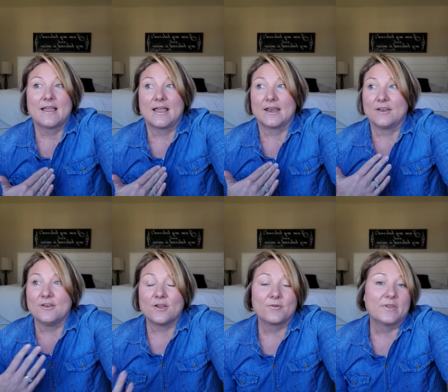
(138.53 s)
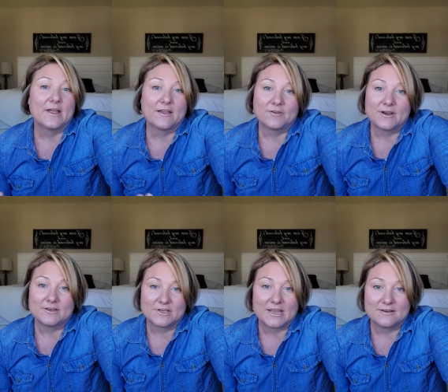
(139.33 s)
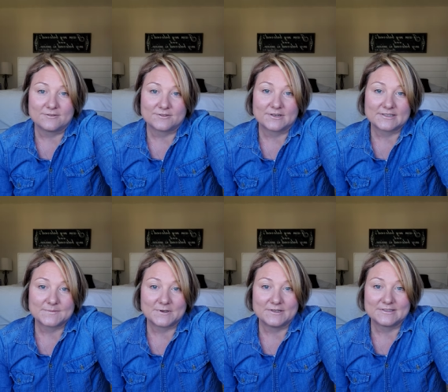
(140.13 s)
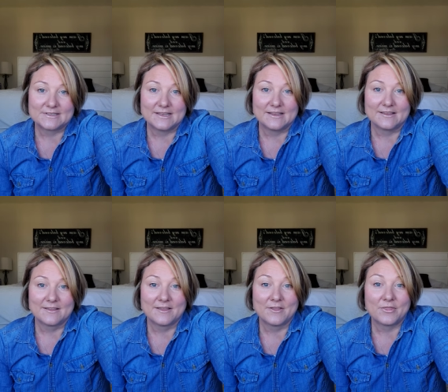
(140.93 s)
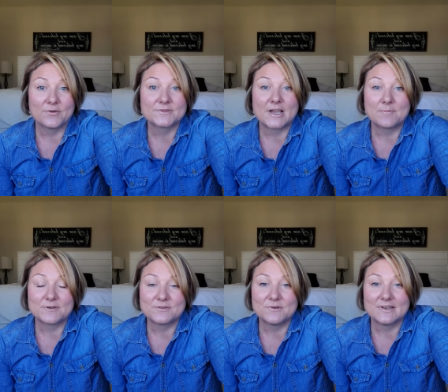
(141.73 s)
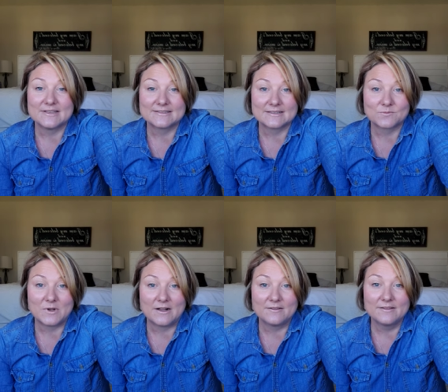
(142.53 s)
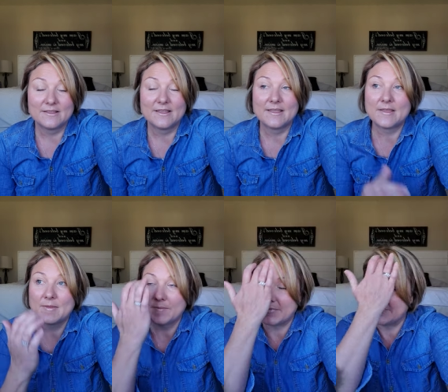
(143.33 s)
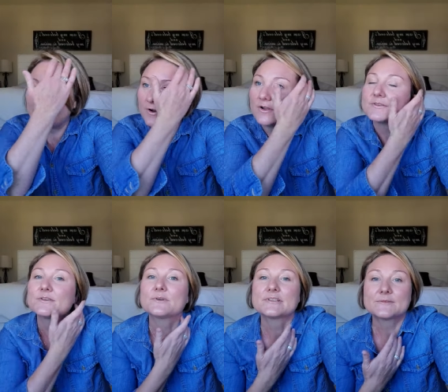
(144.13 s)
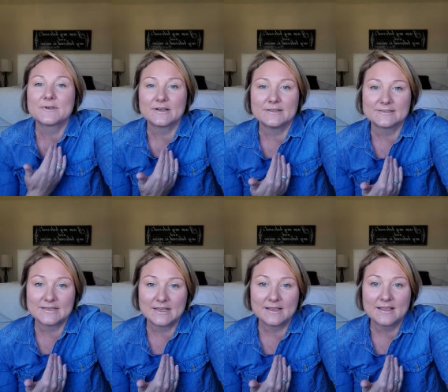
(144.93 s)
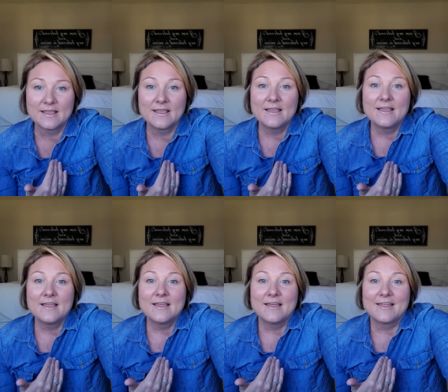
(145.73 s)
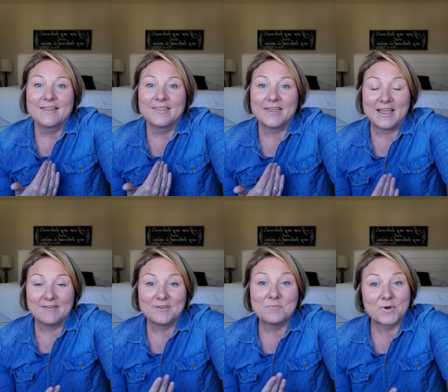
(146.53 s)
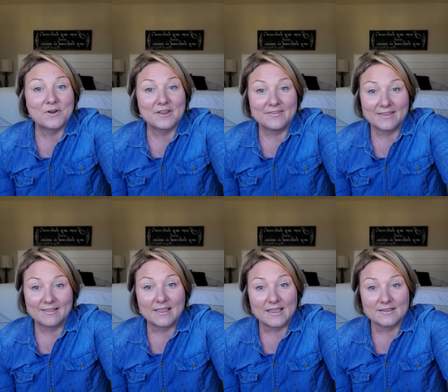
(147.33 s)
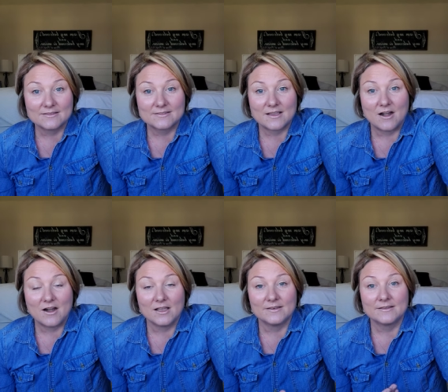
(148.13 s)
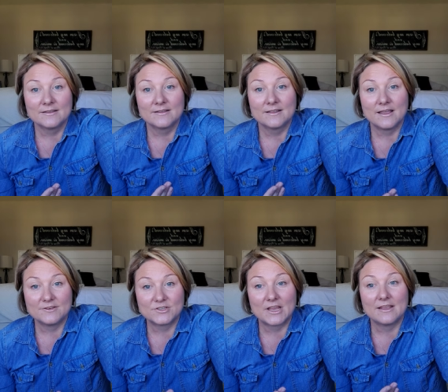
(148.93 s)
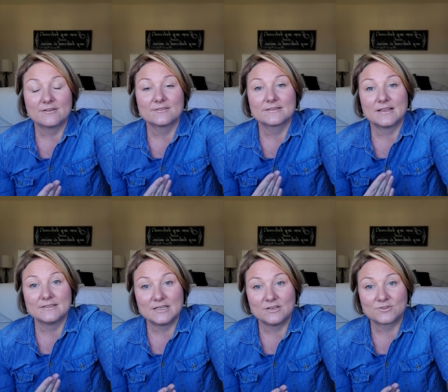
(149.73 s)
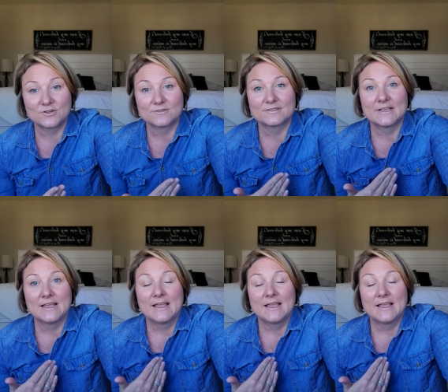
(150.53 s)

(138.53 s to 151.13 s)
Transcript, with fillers: And I know that other educators are experiencing those opportunities as well, but they're also experiencing the heavy burden that lays on educators and teachers